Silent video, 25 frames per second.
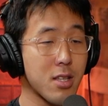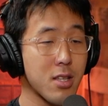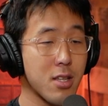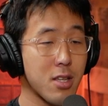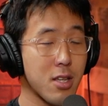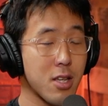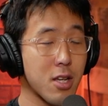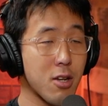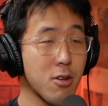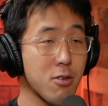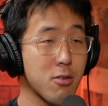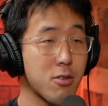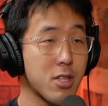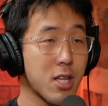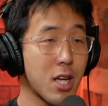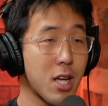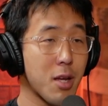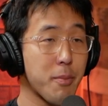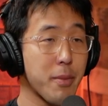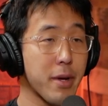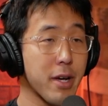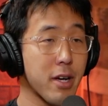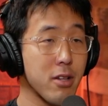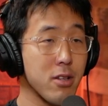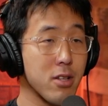you know
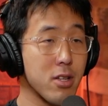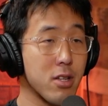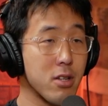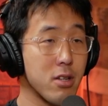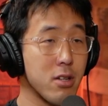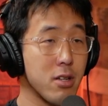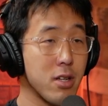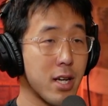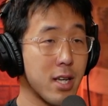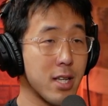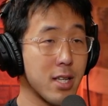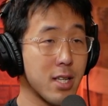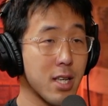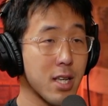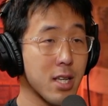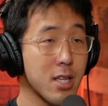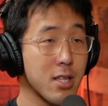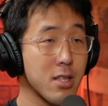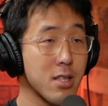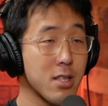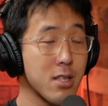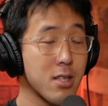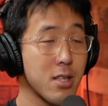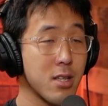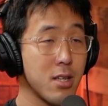type out little
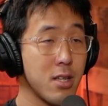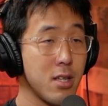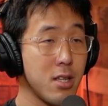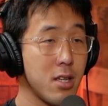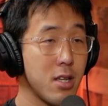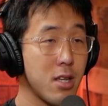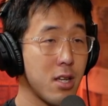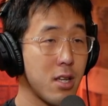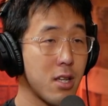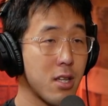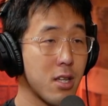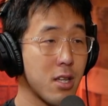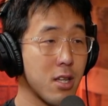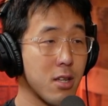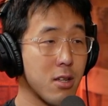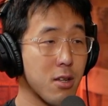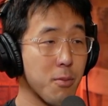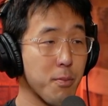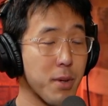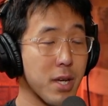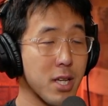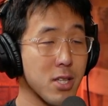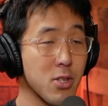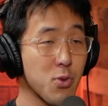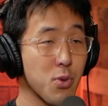ideas, and then the
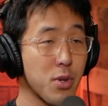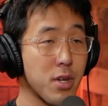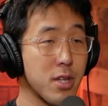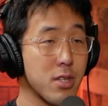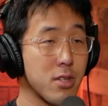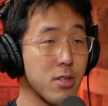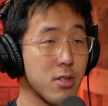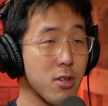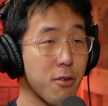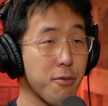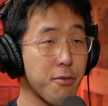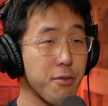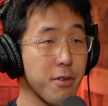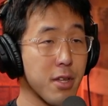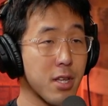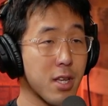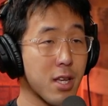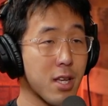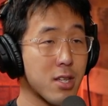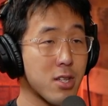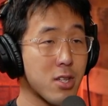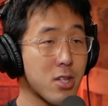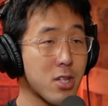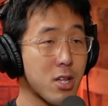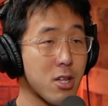best ones hopefully
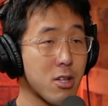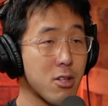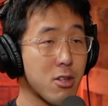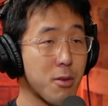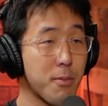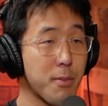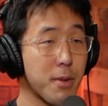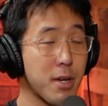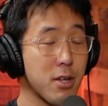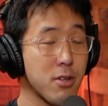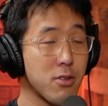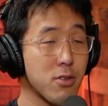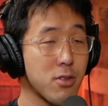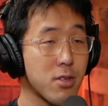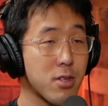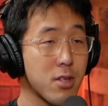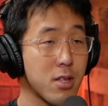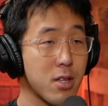get shared the most.